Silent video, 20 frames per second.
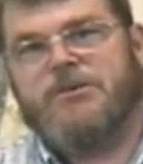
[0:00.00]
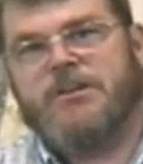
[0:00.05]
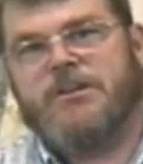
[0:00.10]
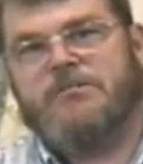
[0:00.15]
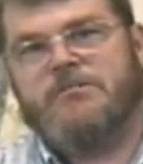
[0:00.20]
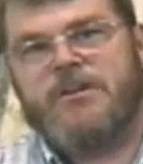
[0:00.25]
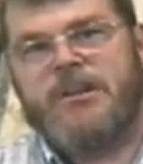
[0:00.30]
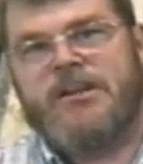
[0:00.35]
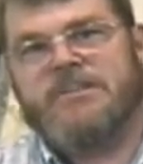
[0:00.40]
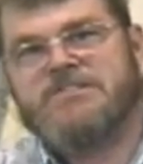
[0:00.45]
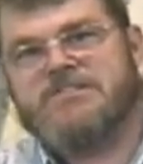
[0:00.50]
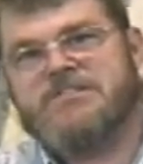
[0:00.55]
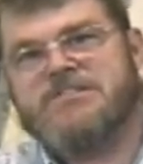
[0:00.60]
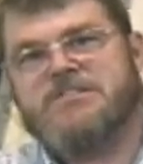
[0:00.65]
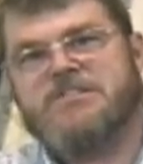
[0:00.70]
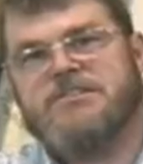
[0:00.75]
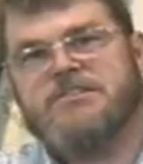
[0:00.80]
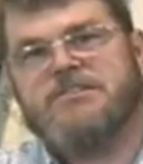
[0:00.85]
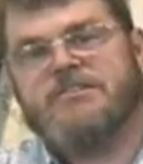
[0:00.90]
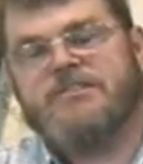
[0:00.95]
It advances
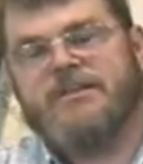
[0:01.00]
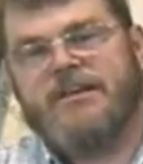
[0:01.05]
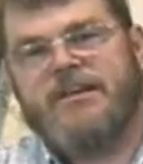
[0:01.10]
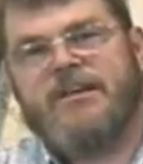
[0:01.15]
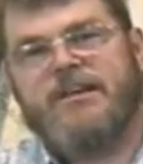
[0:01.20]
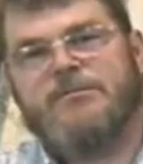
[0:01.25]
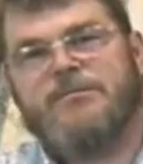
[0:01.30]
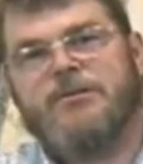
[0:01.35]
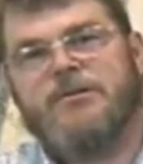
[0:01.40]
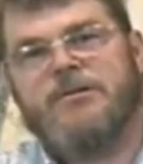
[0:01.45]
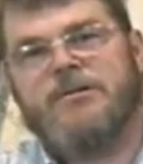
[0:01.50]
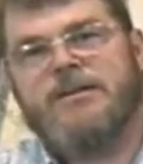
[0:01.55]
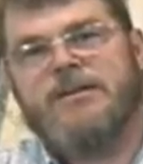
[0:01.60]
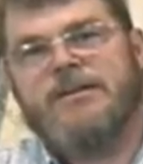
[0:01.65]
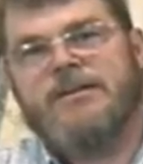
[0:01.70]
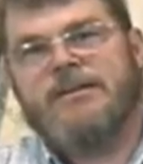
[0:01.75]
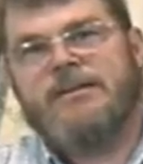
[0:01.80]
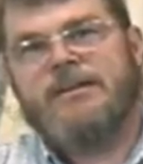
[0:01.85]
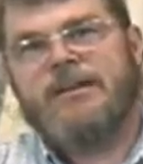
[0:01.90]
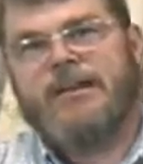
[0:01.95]
the hammer,
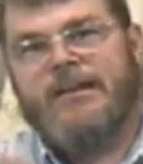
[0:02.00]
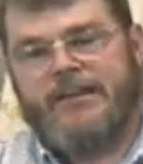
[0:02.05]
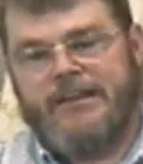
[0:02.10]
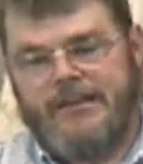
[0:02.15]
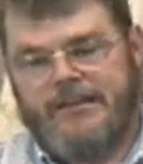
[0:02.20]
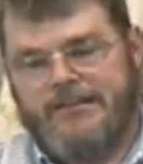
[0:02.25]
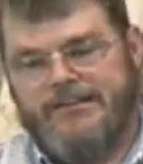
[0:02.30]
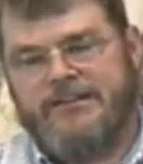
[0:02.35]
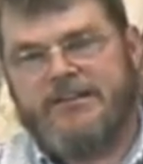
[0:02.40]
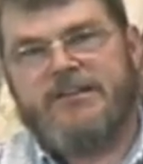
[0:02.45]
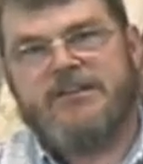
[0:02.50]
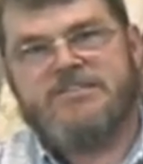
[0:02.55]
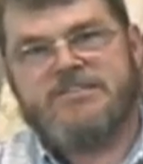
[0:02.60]
and it